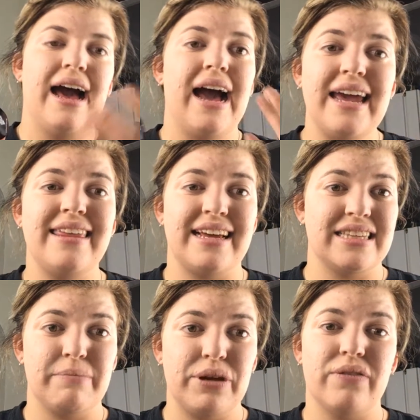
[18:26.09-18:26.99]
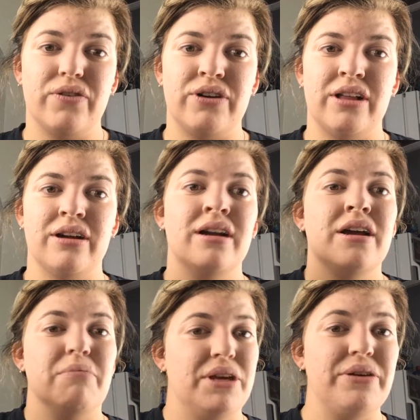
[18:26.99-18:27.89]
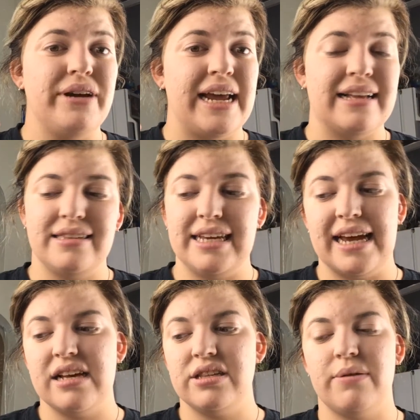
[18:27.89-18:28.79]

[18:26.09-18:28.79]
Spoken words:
I think it's a beautiful color, but you can't see it.